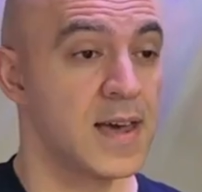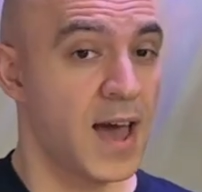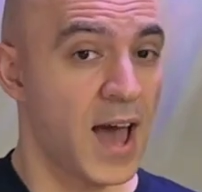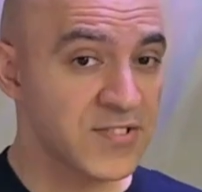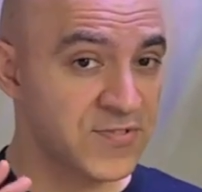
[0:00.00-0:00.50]

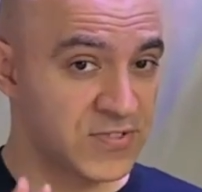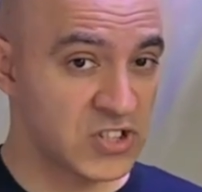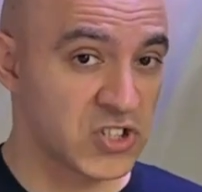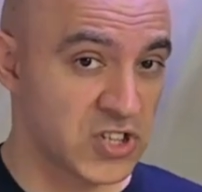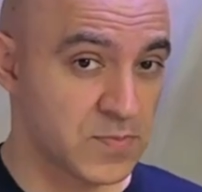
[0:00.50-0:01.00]
As
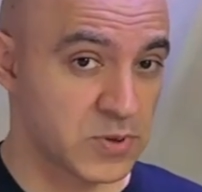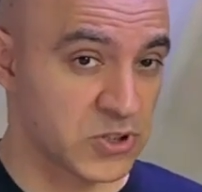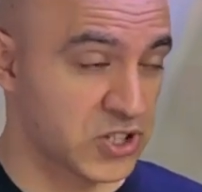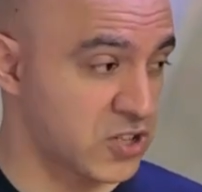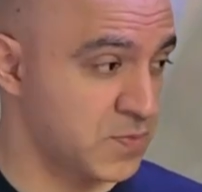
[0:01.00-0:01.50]
fish
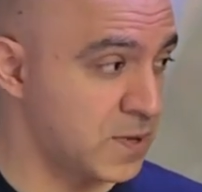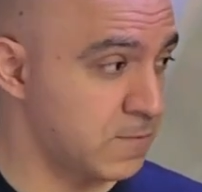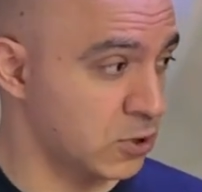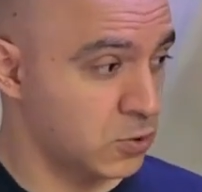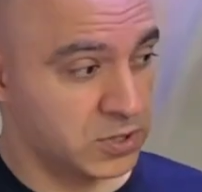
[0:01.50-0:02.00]
keepers, as
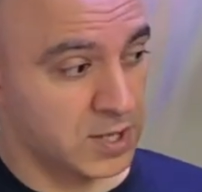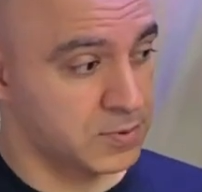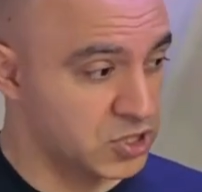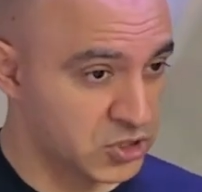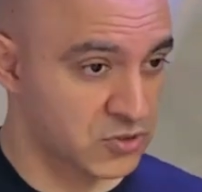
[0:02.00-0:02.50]
people who
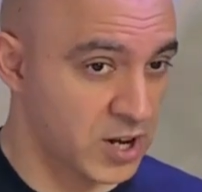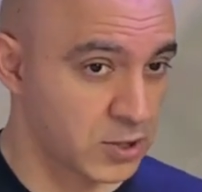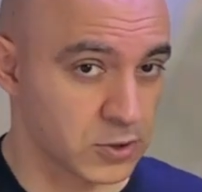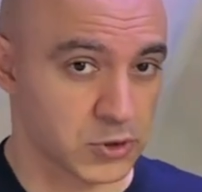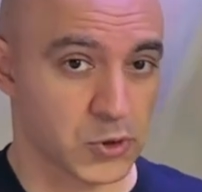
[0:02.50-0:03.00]
keep just
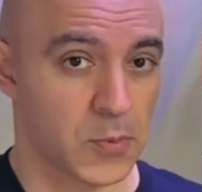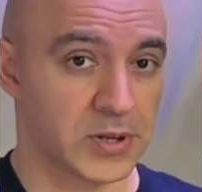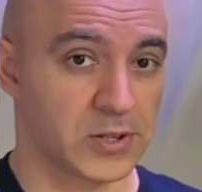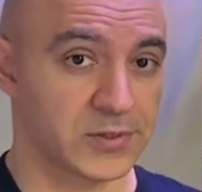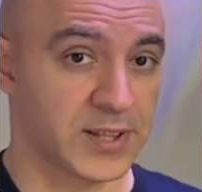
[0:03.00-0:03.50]
regular
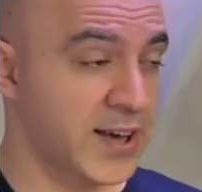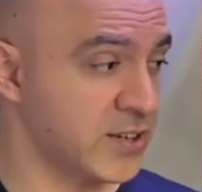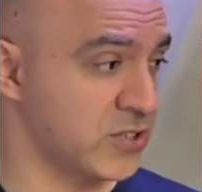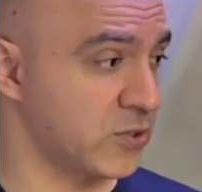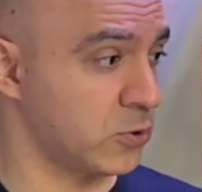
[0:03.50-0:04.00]
tropical
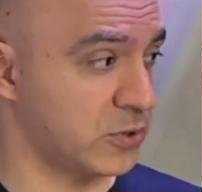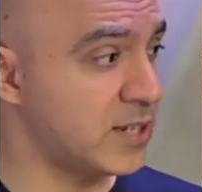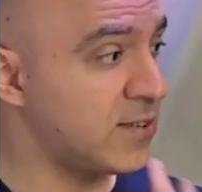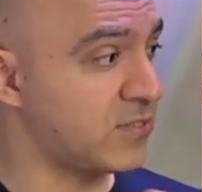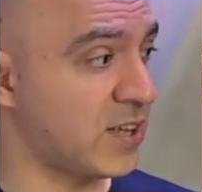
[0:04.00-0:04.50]
tanks, not
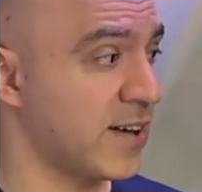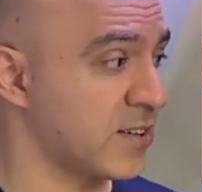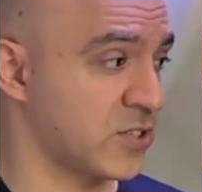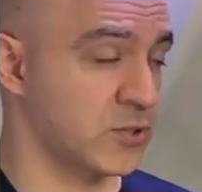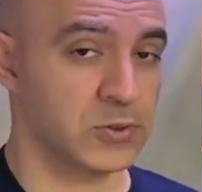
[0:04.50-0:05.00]
reef
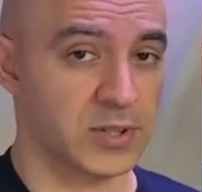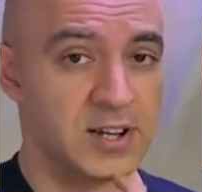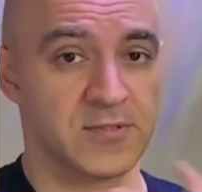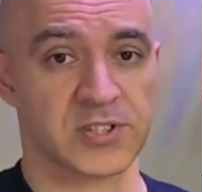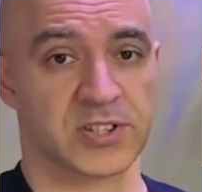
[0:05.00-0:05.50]
tanks, not
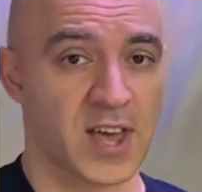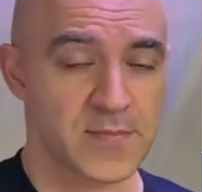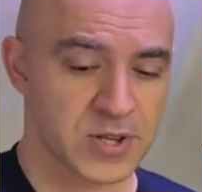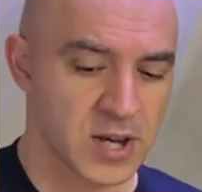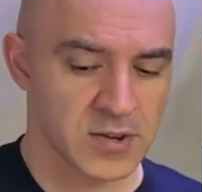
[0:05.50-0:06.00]

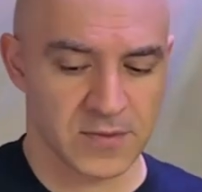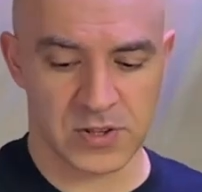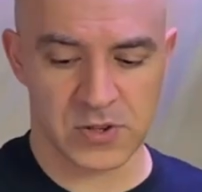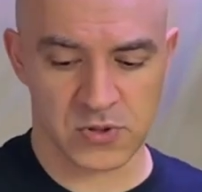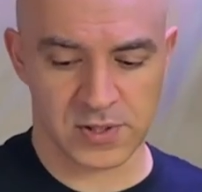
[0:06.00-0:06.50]
aquascapes,
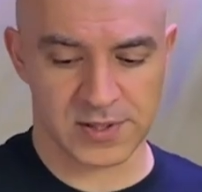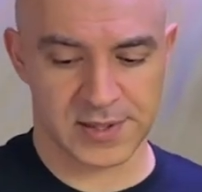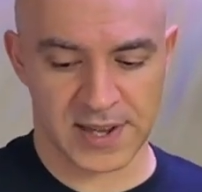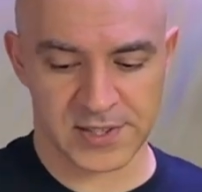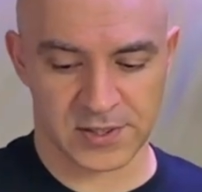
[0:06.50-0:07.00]
we usually
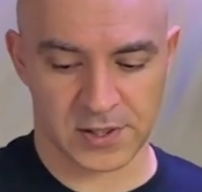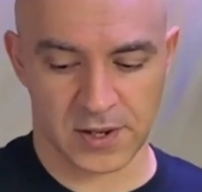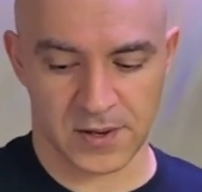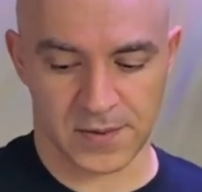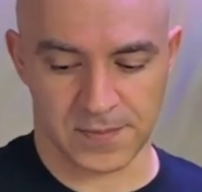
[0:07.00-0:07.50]
test
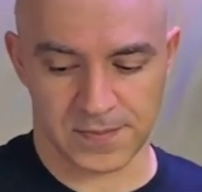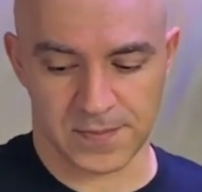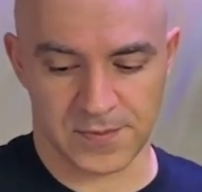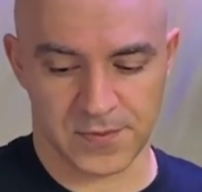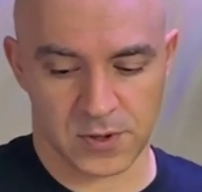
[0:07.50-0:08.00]

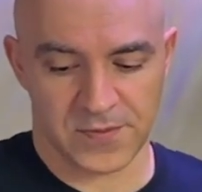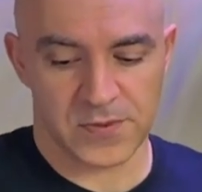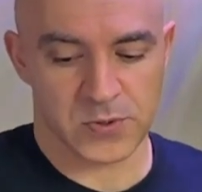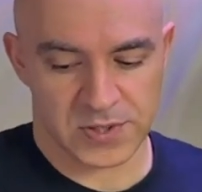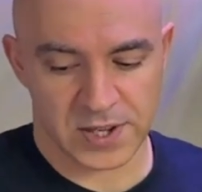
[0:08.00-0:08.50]
for a
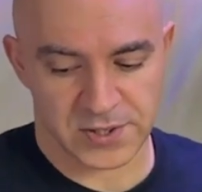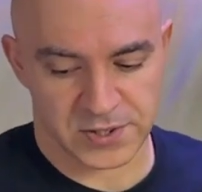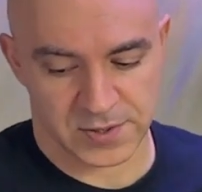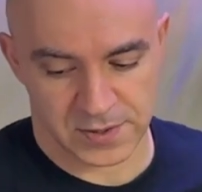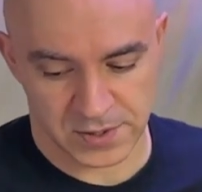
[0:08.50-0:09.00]
few
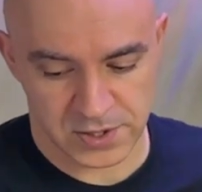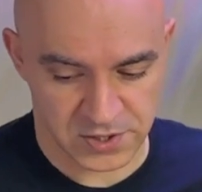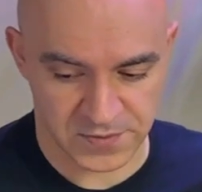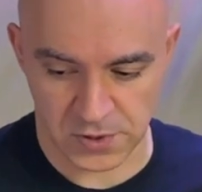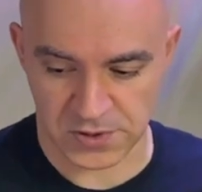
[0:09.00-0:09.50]
things. This
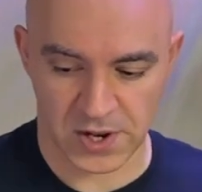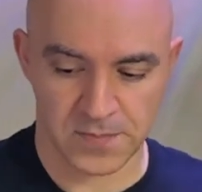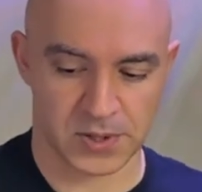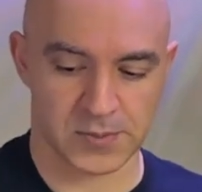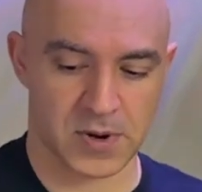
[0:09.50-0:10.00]
is, for
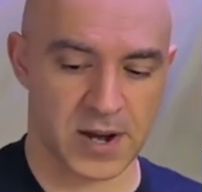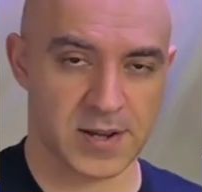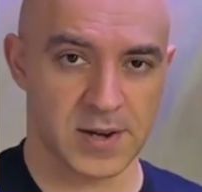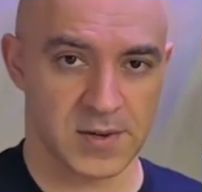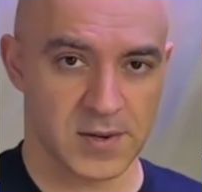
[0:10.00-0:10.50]
example,
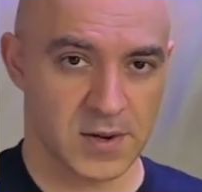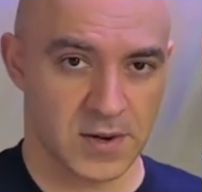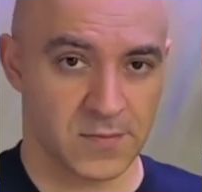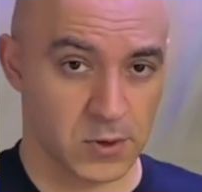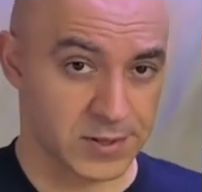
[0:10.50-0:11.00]
my
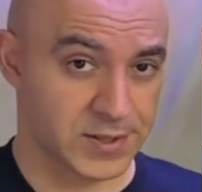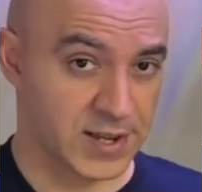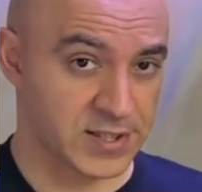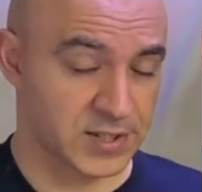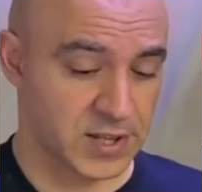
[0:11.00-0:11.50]
water
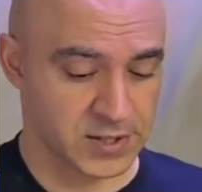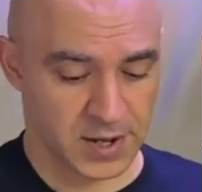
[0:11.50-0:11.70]
test kit.